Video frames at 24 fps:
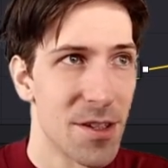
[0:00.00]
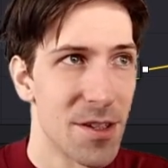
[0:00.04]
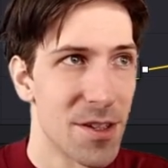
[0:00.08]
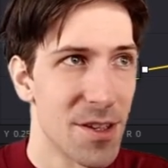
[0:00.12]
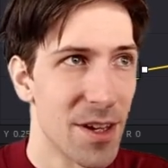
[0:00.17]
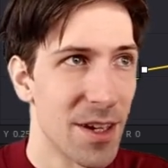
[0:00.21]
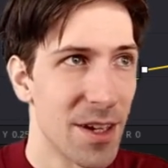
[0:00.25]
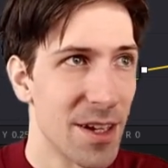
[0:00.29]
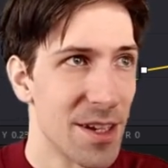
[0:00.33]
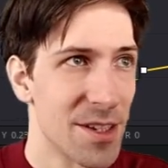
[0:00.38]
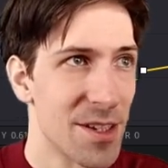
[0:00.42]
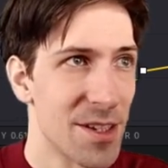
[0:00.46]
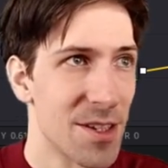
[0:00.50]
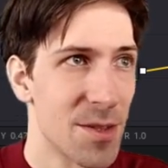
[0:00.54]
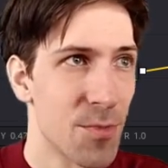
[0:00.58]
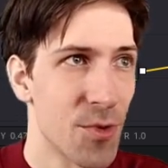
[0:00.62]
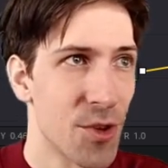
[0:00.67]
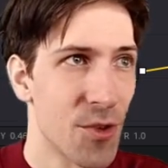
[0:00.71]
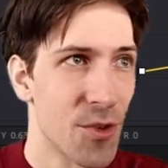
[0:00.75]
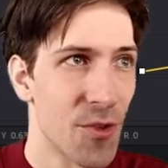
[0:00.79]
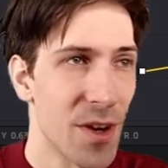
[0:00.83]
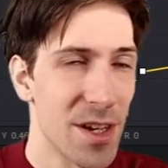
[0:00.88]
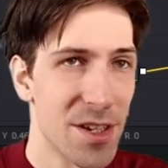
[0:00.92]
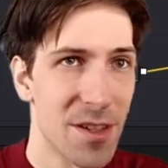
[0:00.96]
So I guess it's
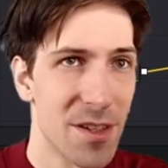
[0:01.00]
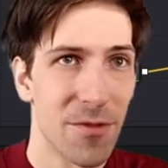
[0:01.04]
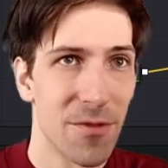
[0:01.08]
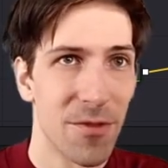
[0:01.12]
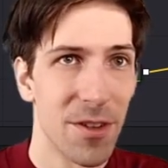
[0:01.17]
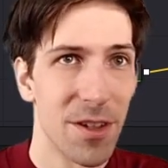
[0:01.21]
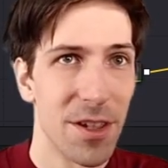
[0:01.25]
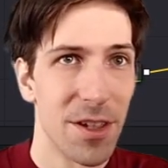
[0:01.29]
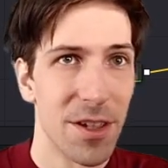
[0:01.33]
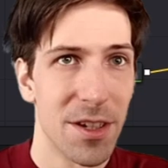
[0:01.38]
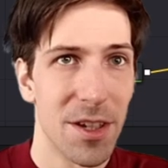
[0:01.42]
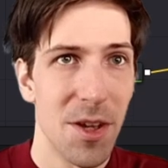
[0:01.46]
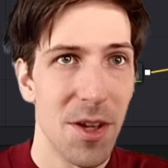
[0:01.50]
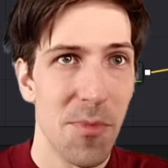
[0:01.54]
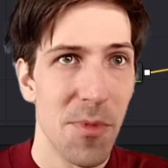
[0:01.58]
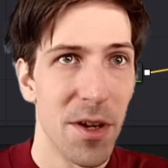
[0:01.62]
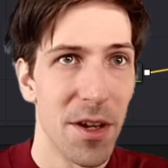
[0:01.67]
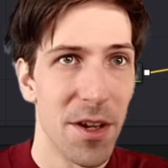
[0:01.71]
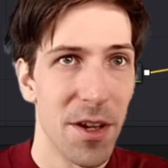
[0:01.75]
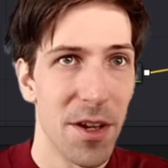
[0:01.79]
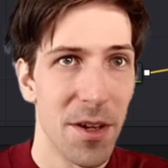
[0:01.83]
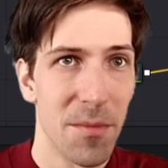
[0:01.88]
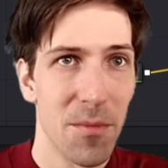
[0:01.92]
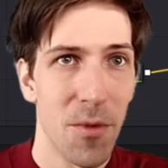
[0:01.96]
progressively
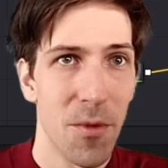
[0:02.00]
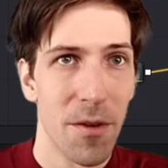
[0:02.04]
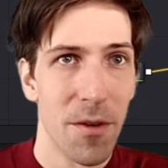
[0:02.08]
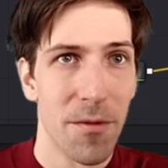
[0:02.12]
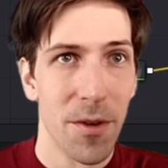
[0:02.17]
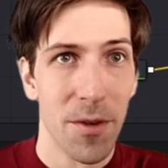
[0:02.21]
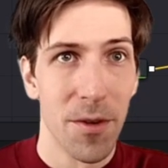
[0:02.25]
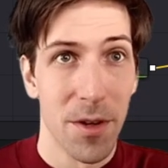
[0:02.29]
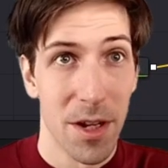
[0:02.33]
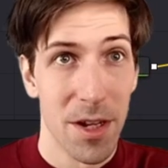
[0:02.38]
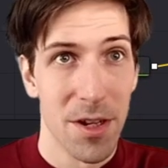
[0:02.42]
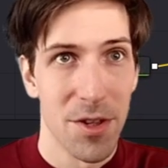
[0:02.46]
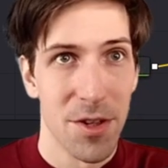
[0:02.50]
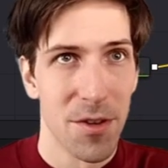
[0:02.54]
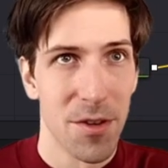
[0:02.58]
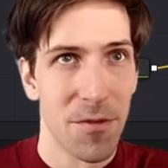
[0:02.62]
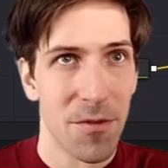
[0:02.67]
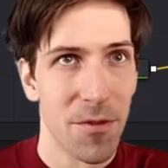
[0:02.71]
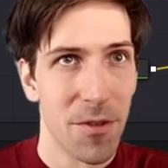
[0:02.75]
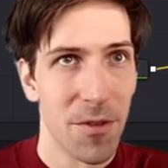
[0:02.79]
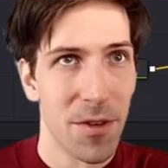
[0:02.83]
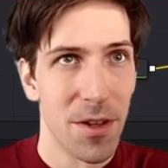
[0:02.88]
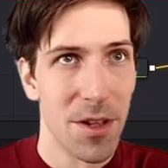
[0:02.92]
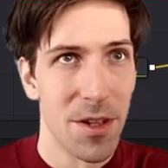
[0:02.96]
accumulating more rotation
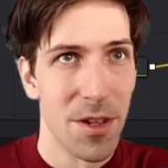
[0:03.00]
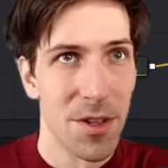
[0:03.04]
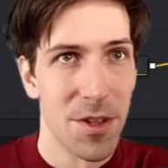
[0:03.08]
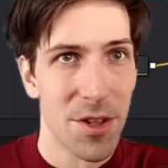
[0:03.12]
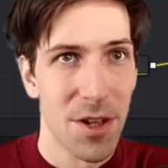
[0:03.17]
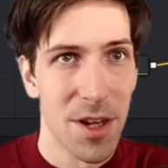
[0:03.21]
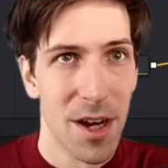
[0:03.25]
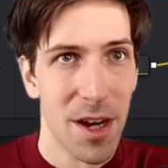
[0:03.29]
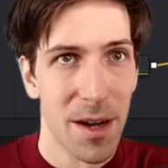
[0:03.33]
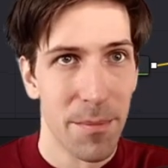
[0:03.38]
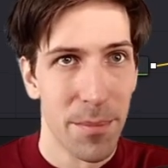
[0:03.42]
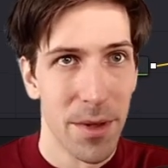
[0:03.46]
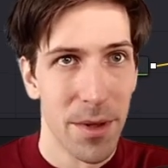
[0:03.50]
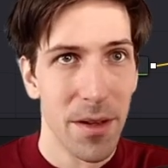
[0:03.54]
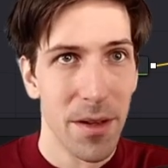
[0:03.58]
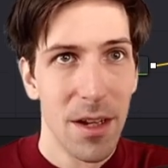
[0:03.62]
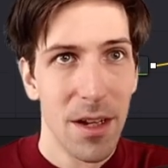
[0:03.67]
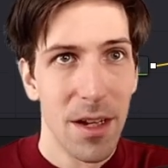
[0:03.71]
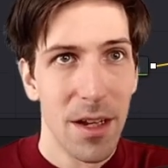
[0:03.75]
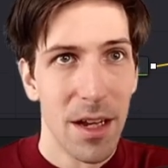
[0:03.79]
for each copy.